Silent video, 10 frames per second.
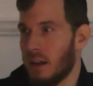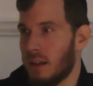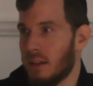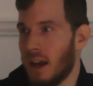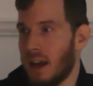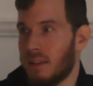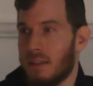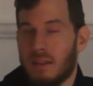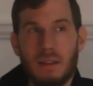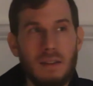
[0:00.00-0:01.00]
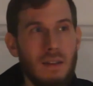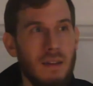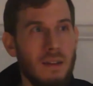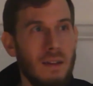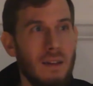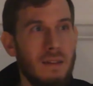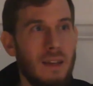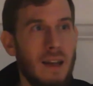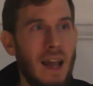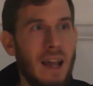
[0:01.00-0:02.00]
that
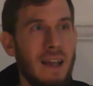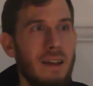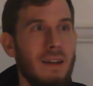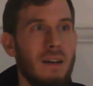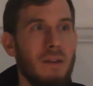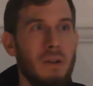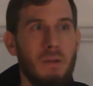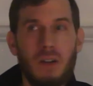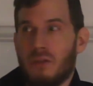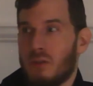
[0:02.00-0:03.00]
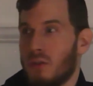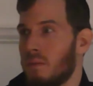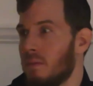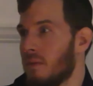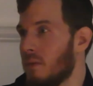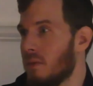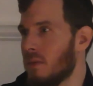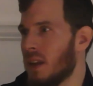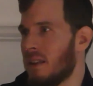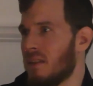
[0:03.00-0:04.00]
today we would assume
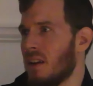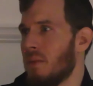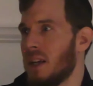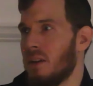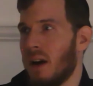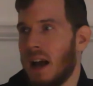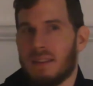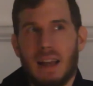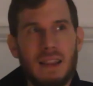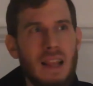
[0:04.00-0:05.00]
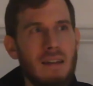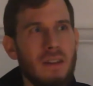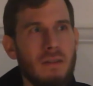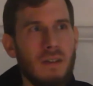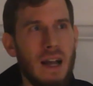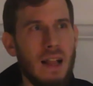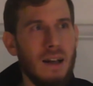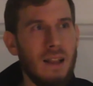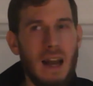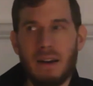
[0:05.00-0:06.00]
that somebody who has that level of
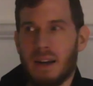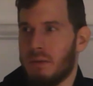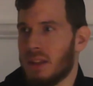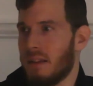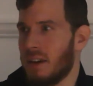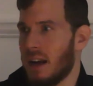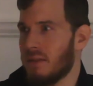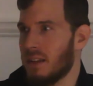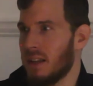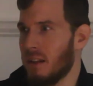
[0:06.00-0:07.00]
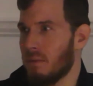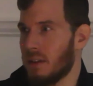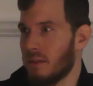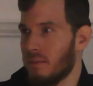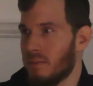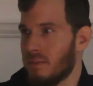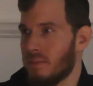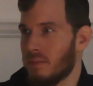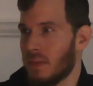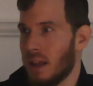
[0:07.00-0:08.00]
clarity would never have to deal with.
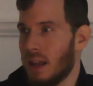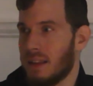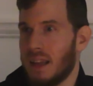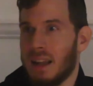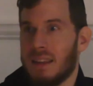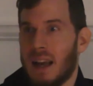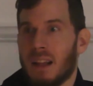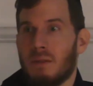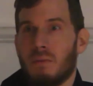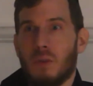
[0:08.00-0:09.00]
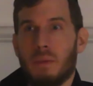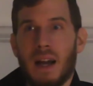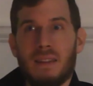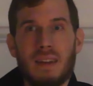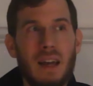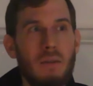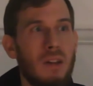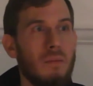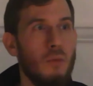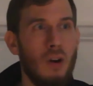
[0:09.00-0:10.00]
They dealt, we might say,
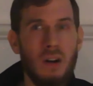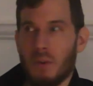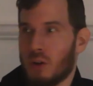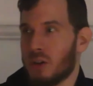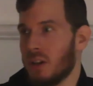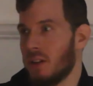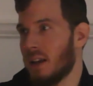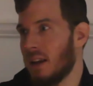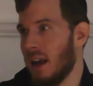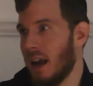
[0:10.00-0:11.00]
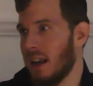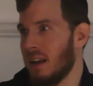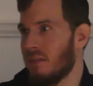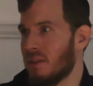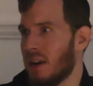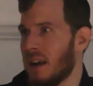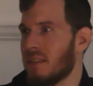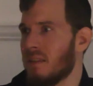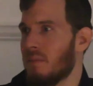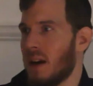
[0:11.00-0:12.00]
with more emotion than any of the rest
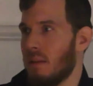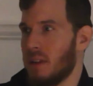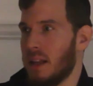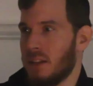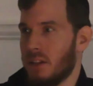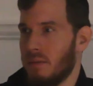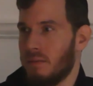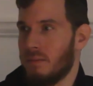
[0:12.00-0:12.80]
of the population.